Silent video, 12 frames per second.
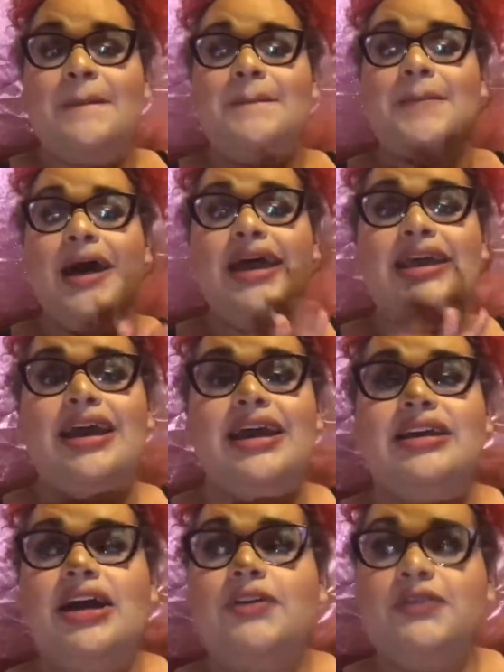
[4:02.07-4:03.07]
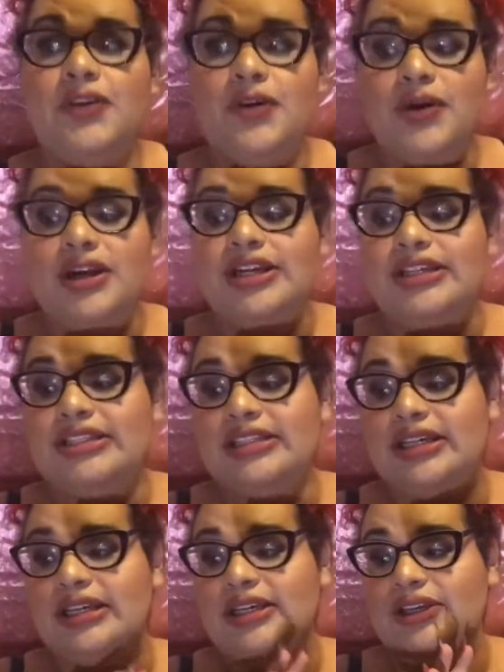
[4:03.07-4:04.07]
But of course,
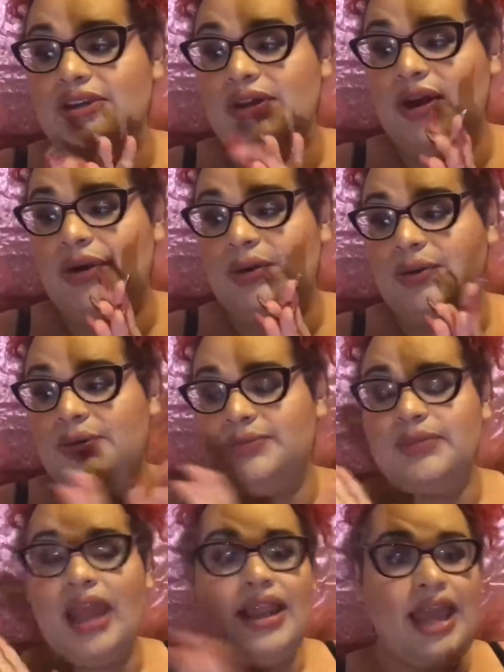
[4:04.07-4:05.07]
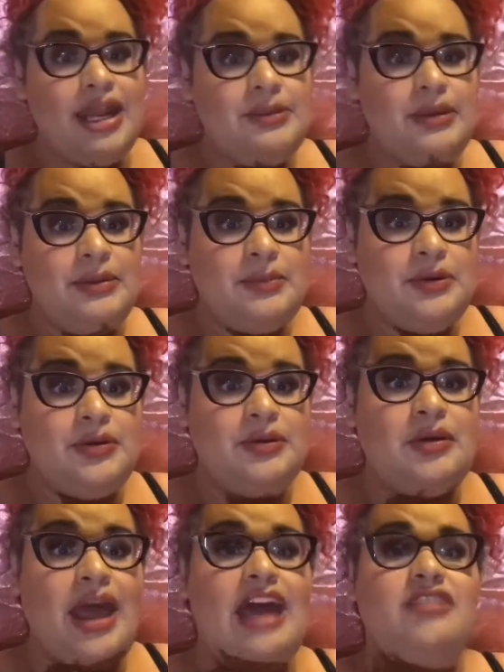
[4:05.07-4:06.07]
you know, a lot of
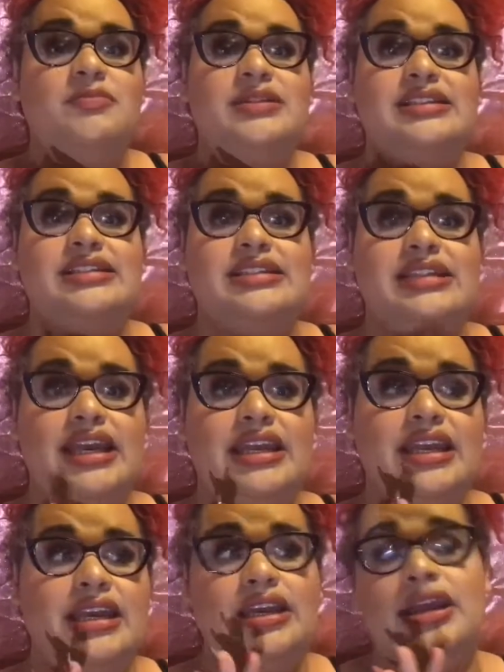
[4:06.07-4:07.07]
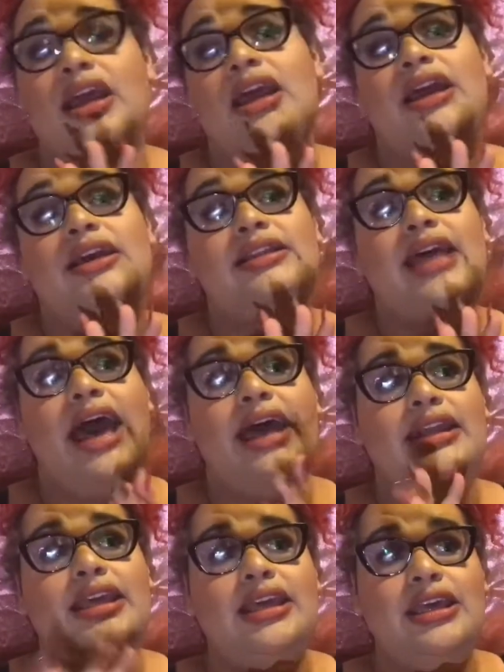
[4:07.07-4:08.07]
people have been stating that,
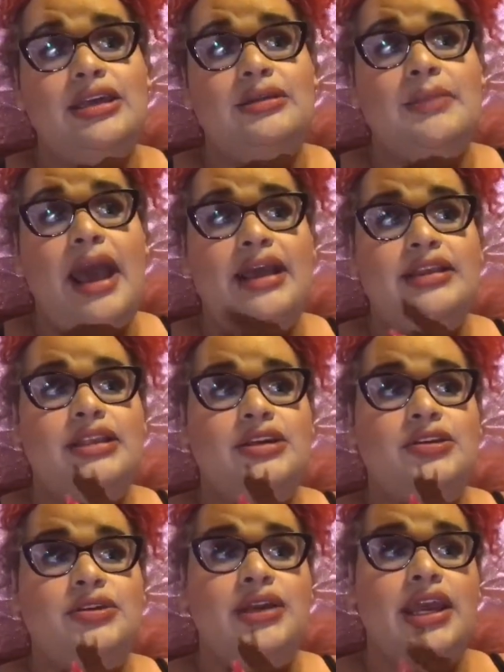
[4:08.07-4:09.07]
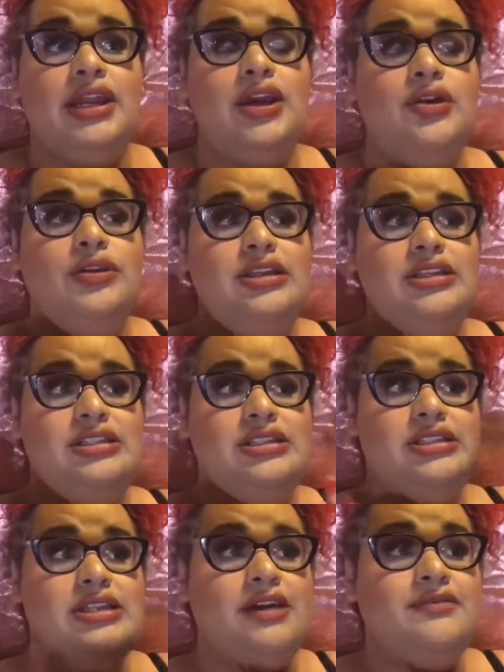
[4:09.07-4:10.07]
Kim, I think you're getting all these
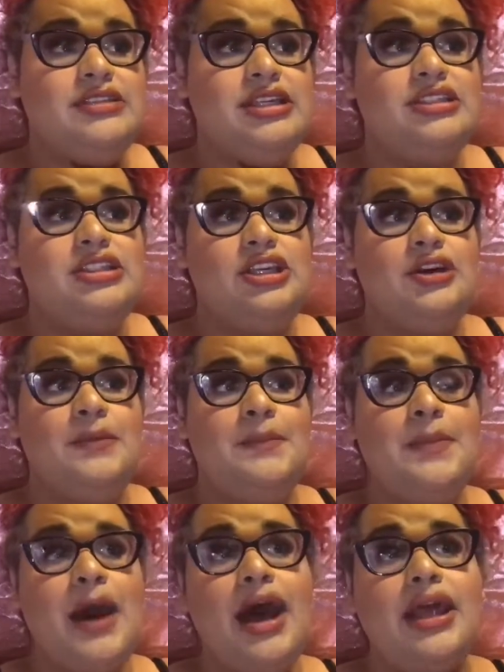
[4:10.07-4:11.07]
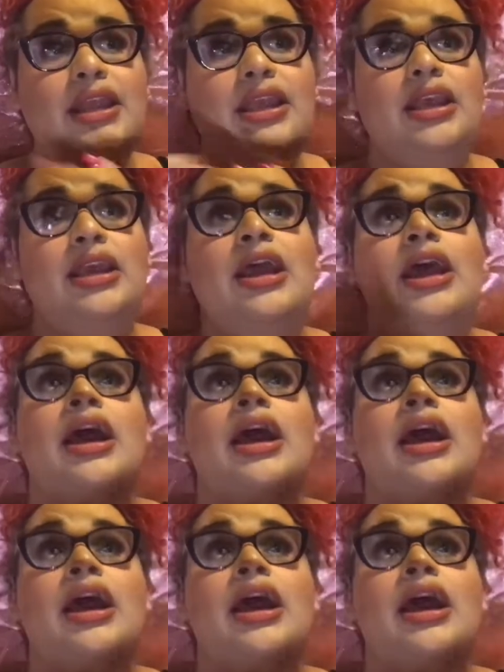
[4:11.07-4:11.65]
stuff done to your body,